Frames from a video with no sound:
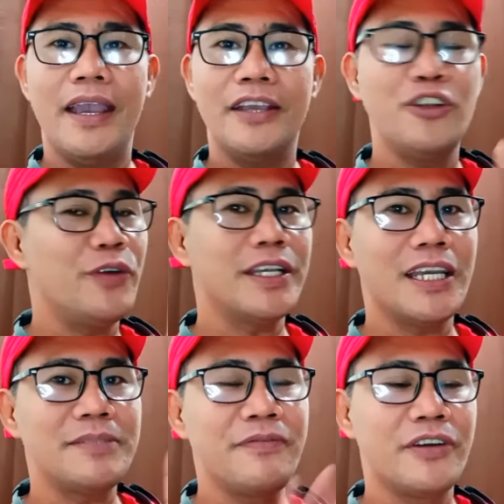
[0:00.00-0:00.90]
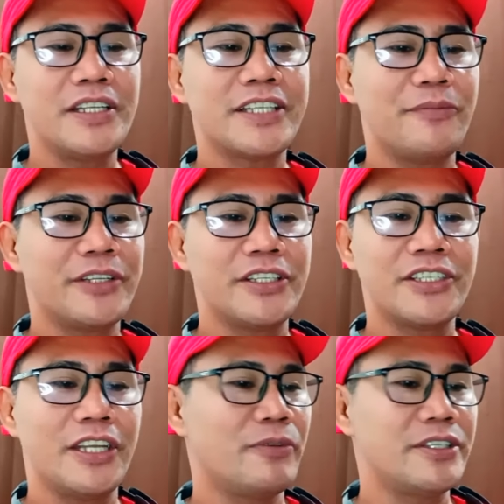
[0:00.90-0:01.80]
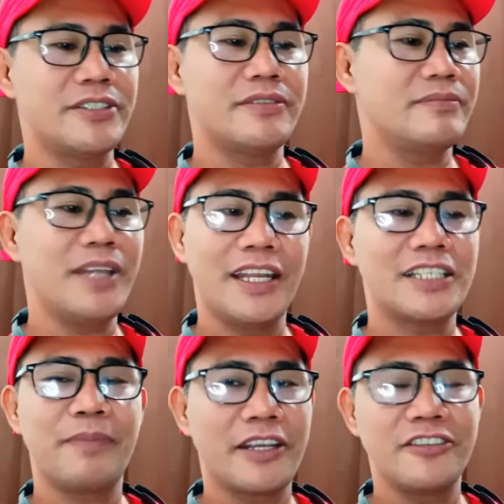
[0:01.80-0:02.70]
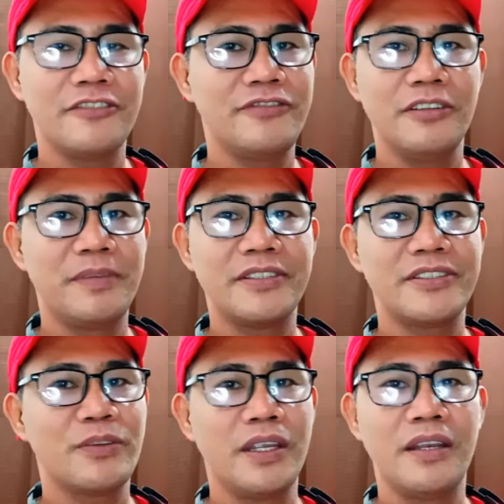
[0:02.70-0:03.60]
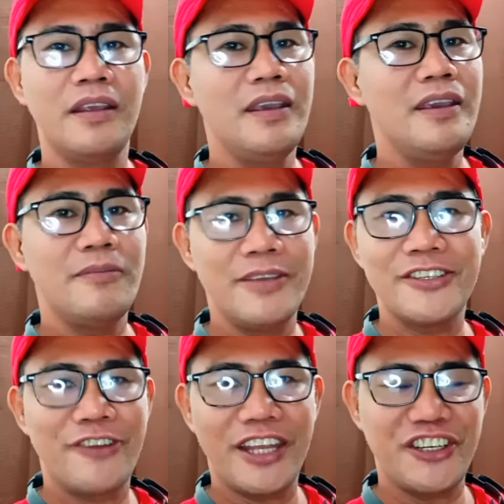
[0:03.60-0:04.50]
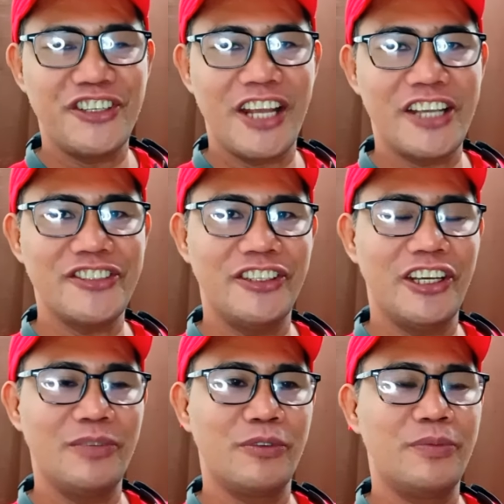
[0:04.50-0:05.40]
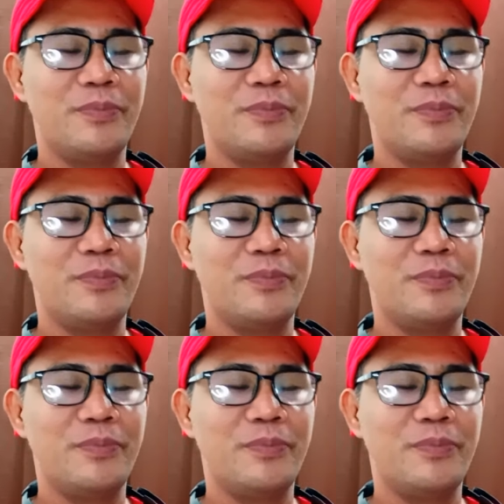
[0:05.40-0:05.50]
You know what, guys, before this competition, I was not expecting the Philippines to win Miss Grand International anymore.